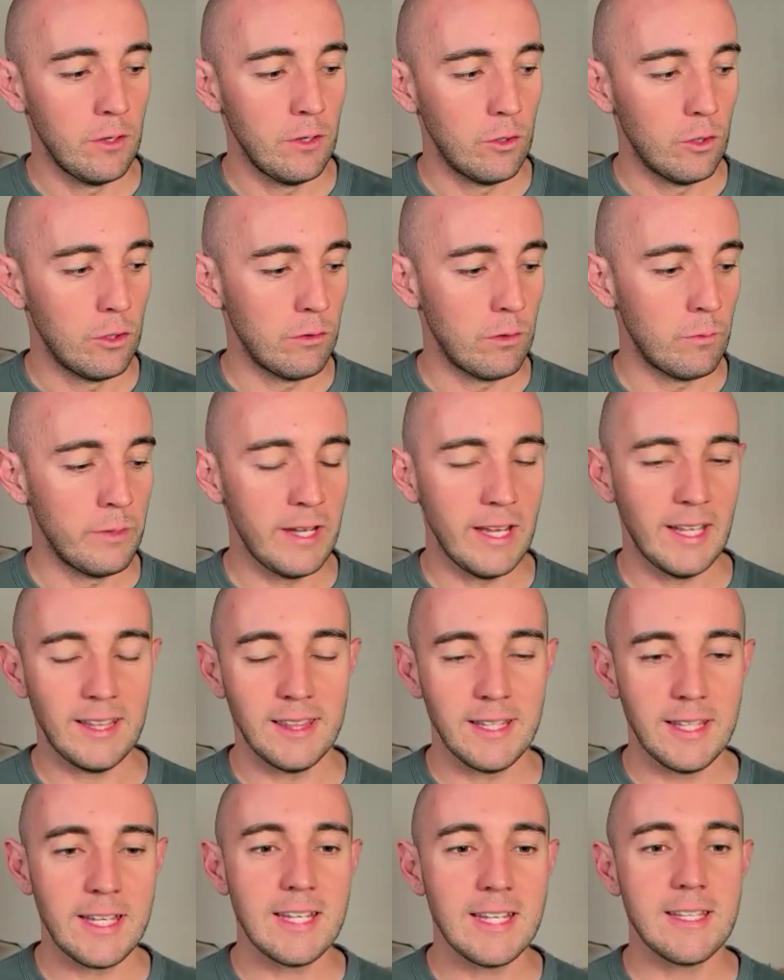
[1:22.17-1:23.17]
or when we
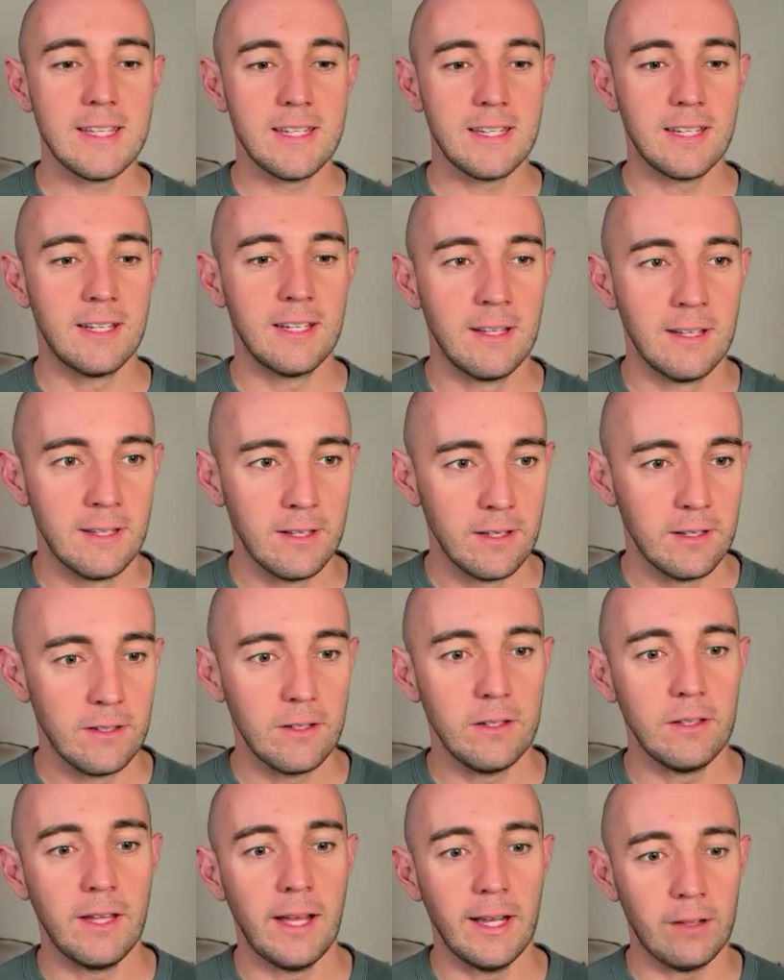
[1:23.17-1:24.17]
at least
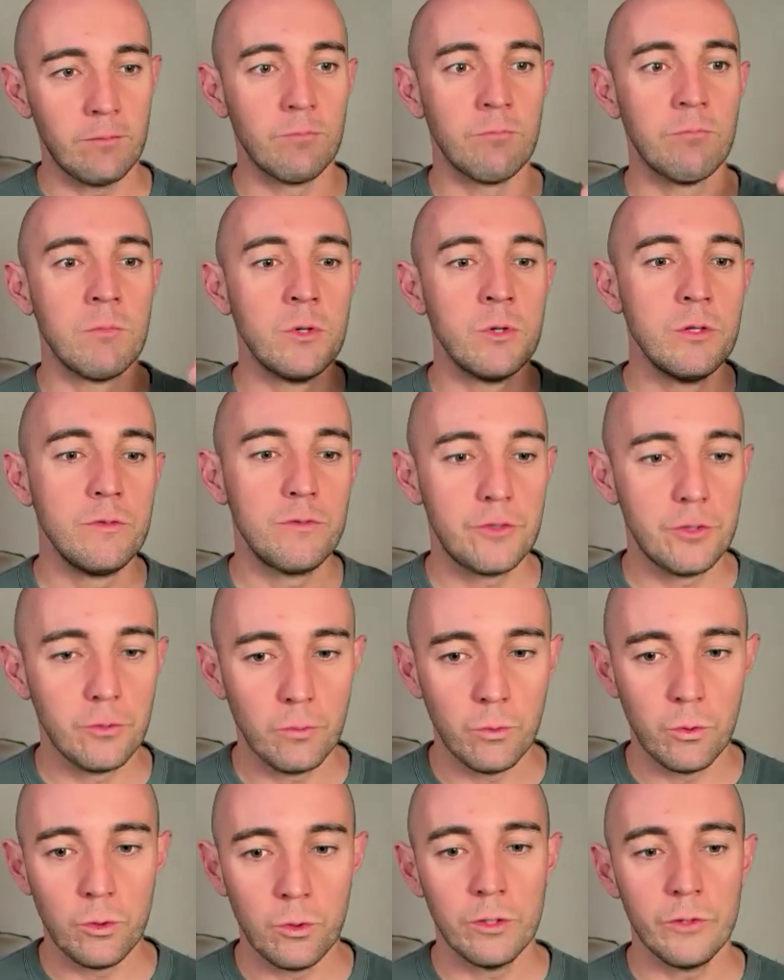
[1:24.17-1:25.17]
like move
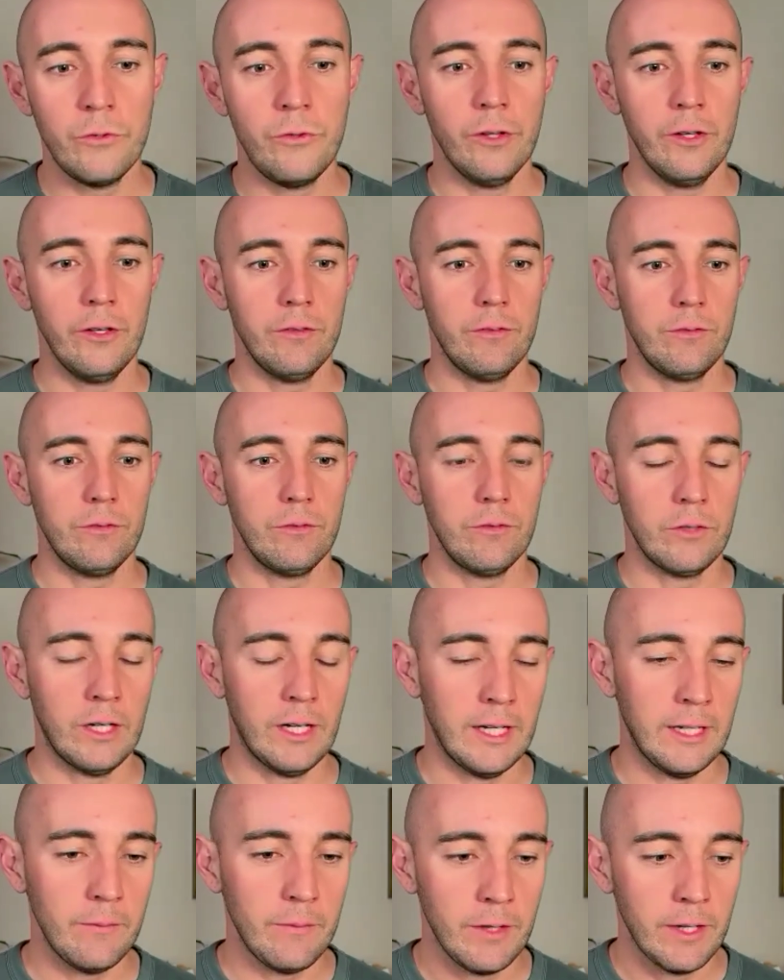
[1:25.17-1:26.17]
towards it,
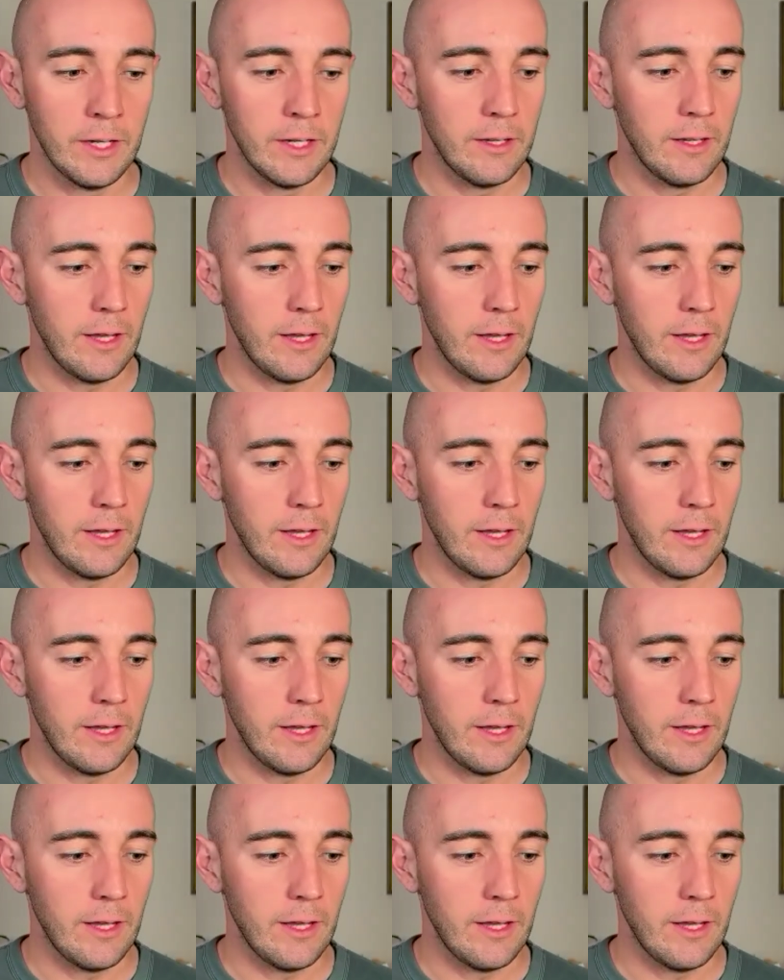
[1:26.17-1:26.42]
right?